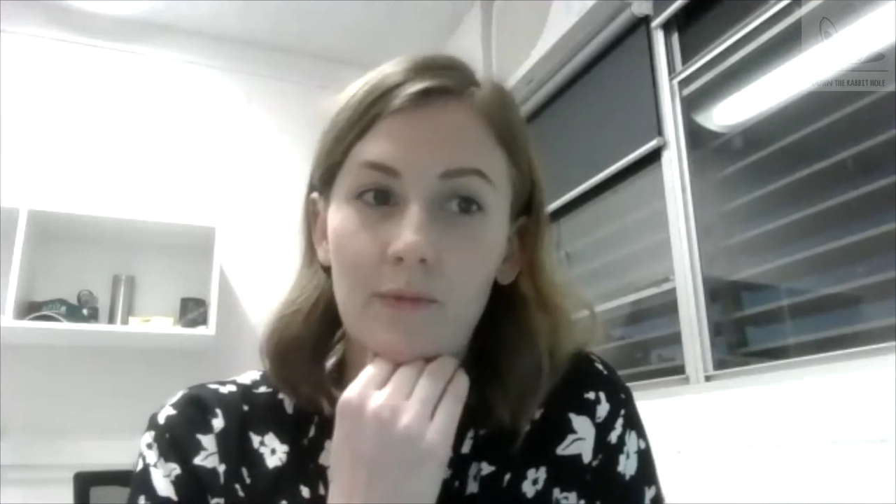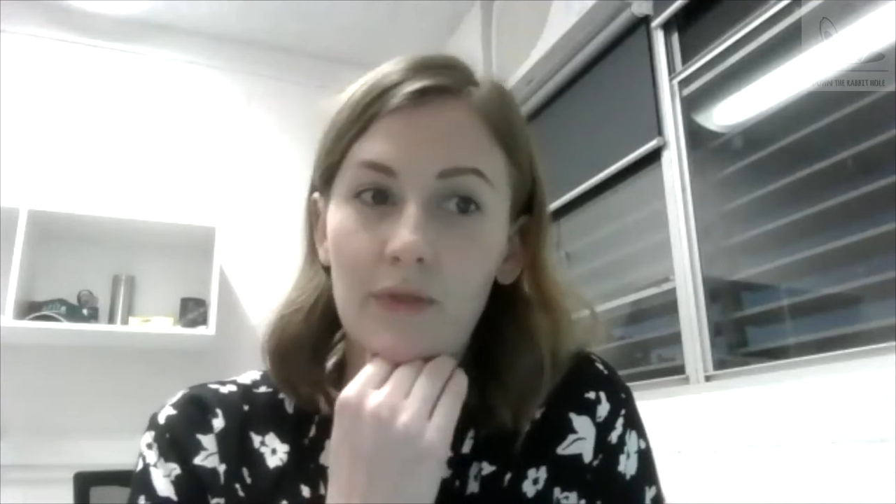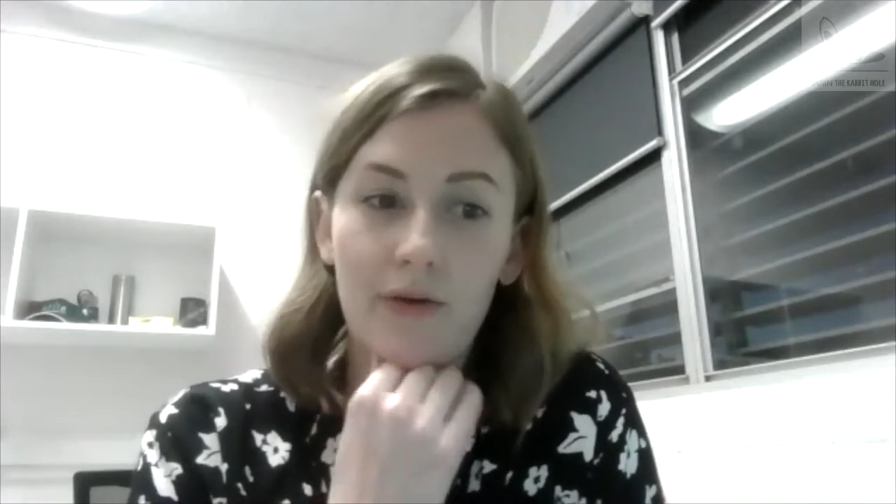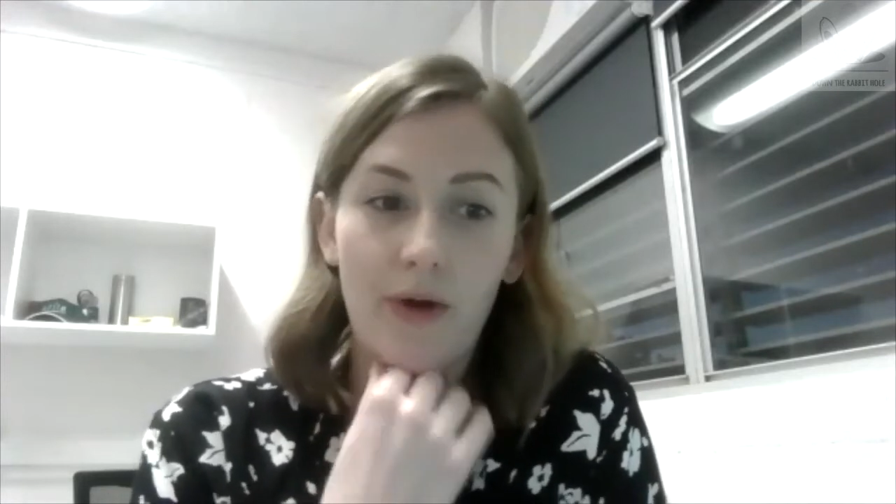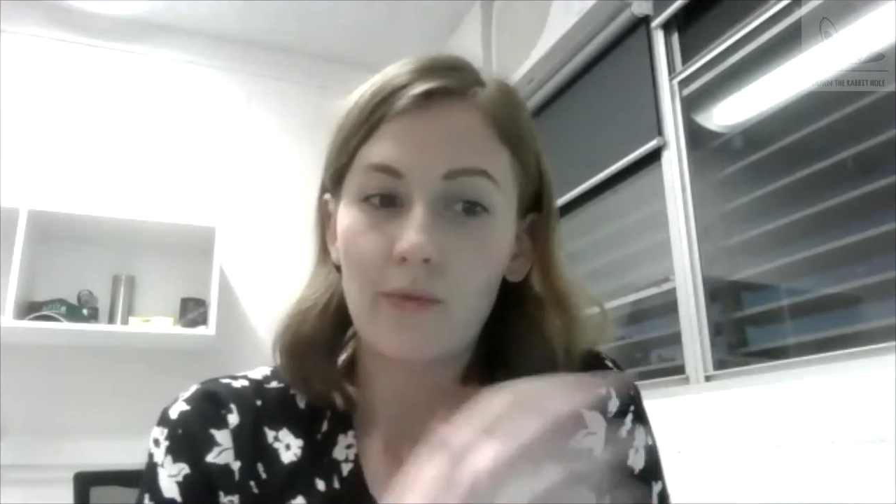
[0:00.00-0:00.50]

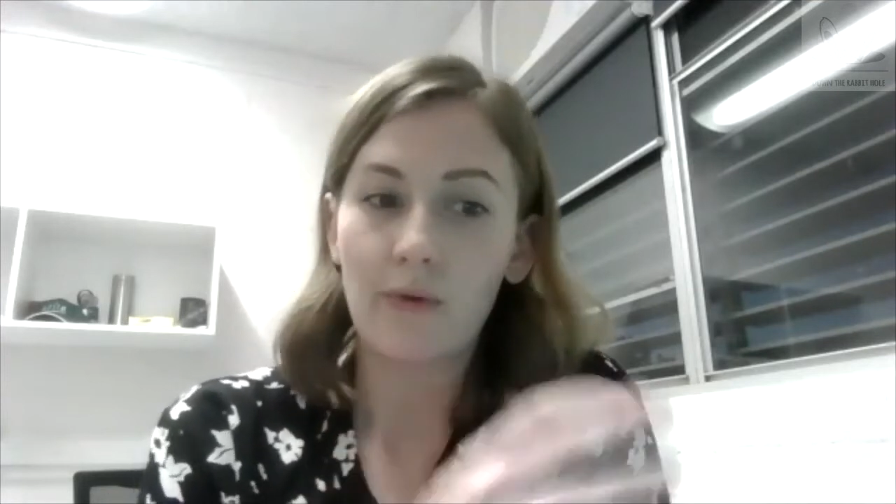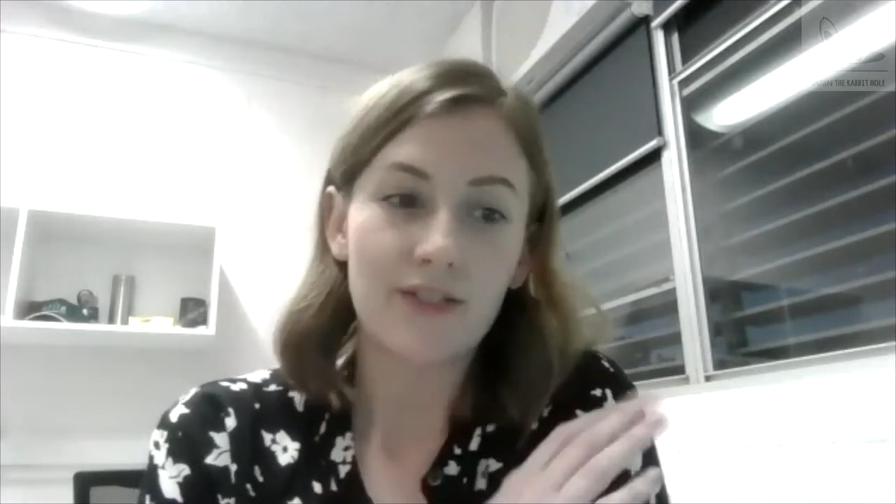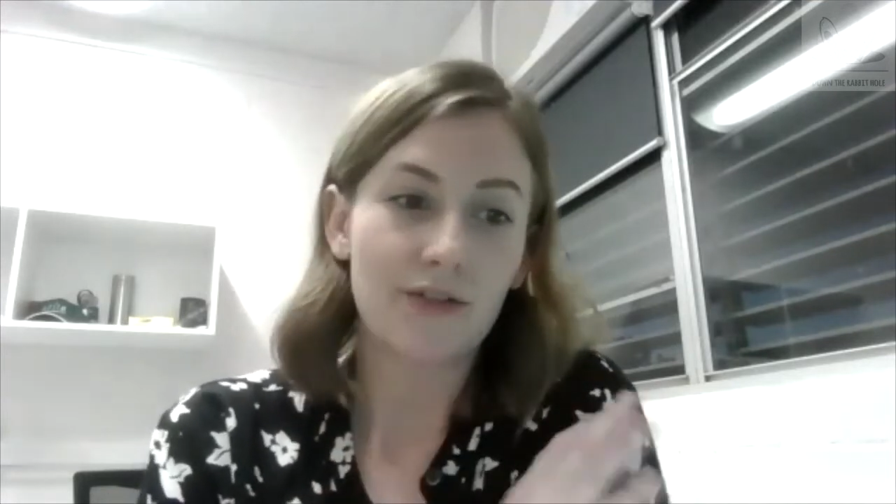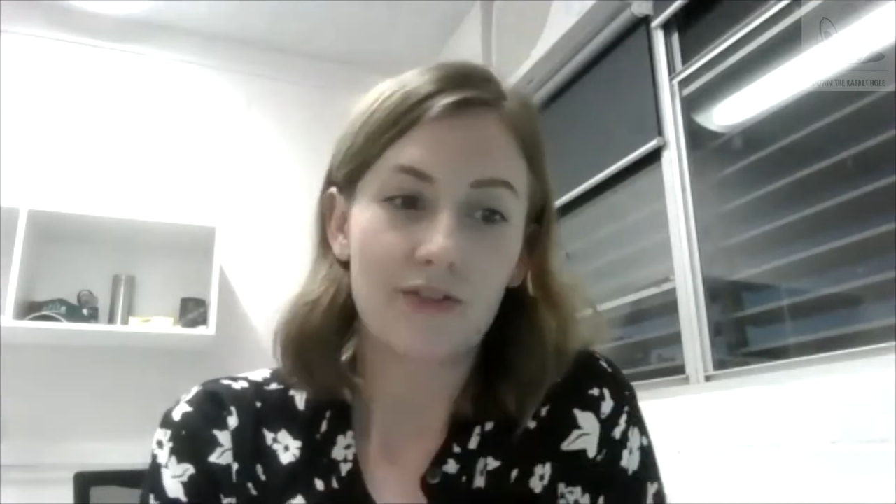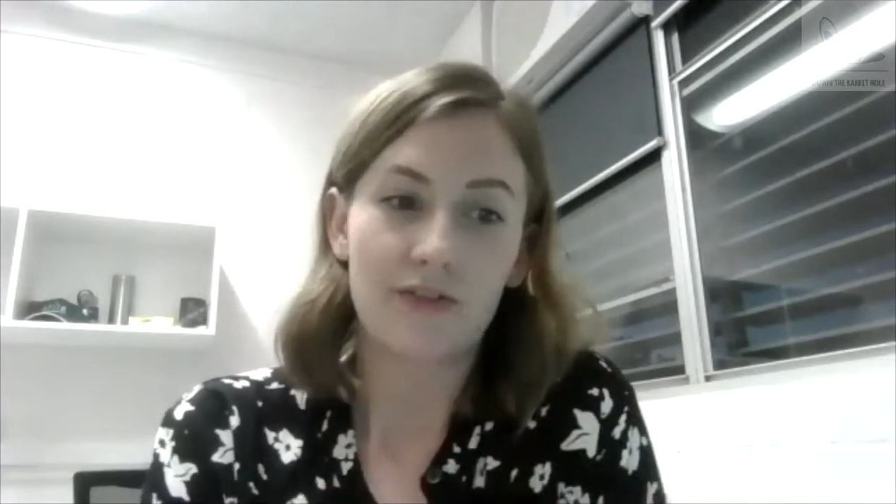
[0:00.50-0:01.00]
great
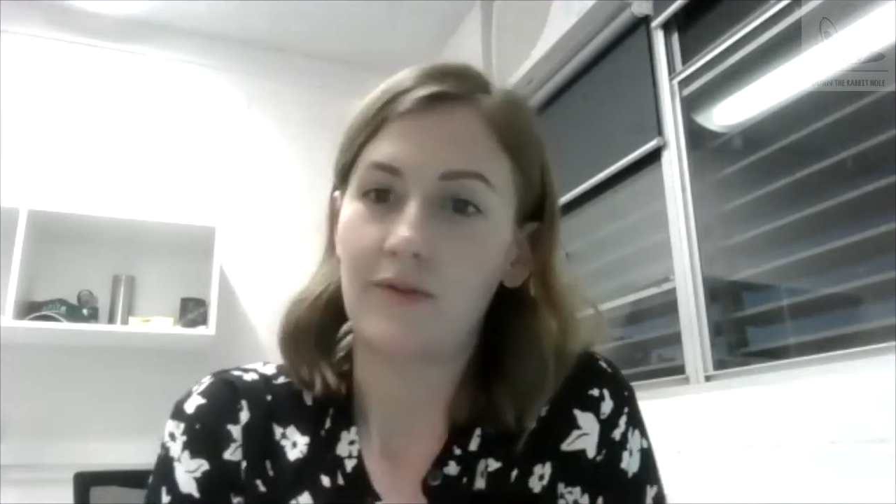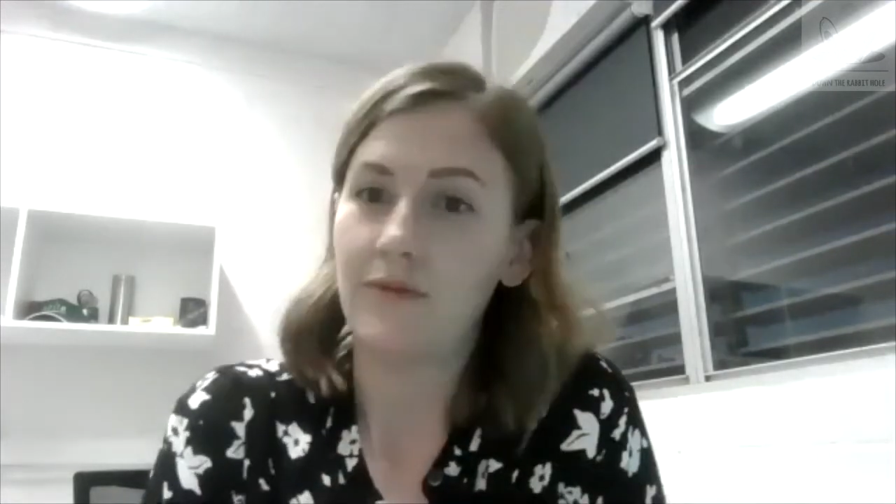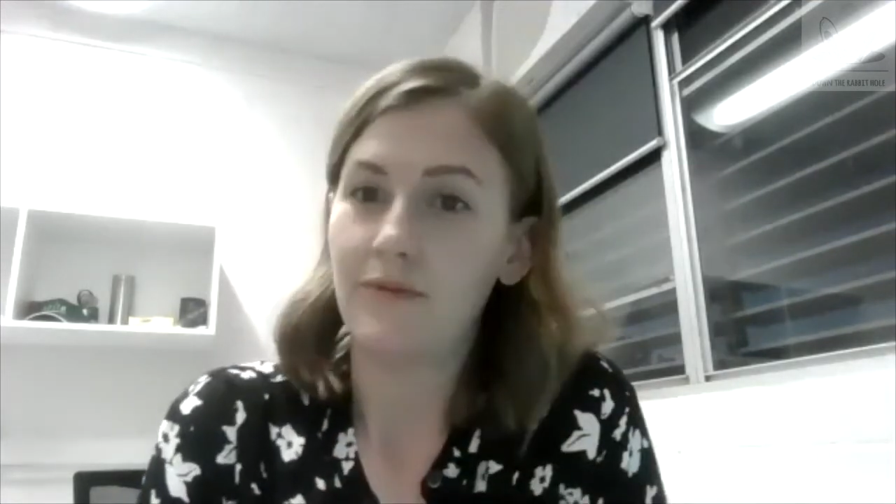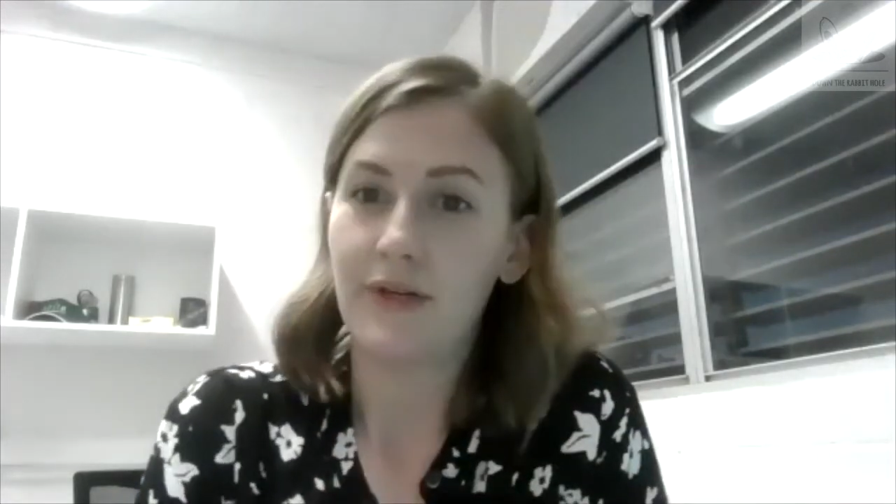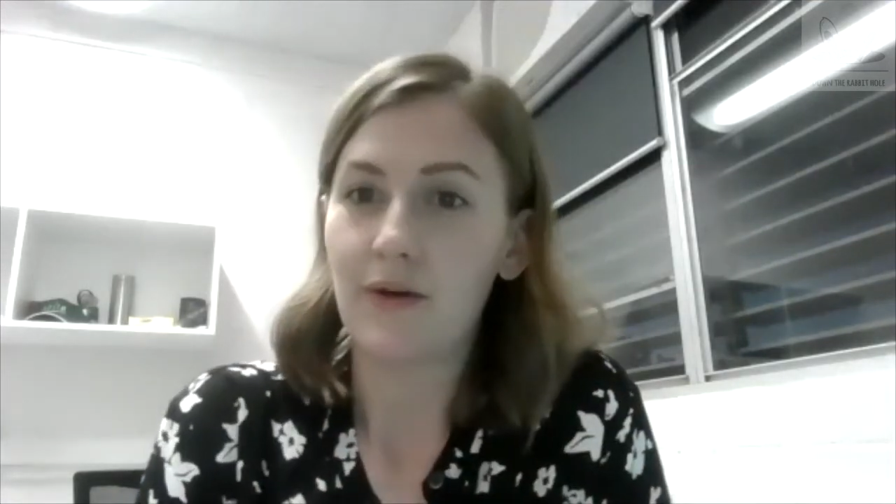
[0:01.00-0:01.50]
researchers
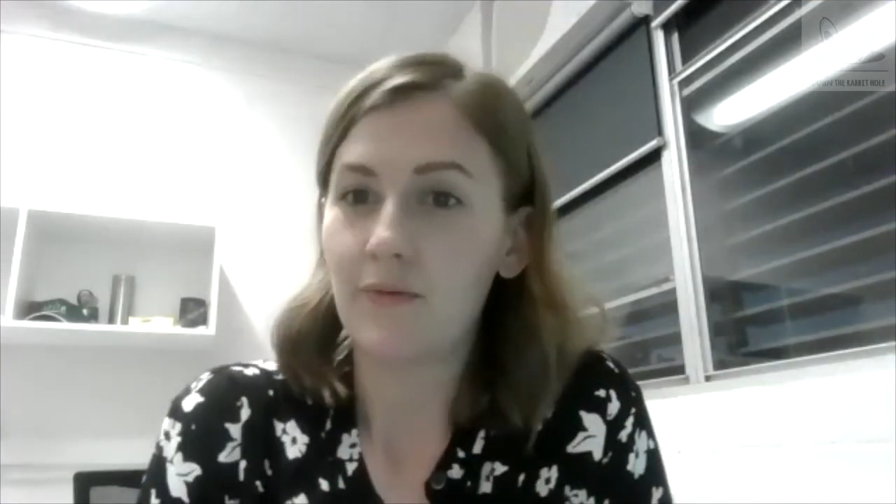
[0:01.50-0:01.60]
who,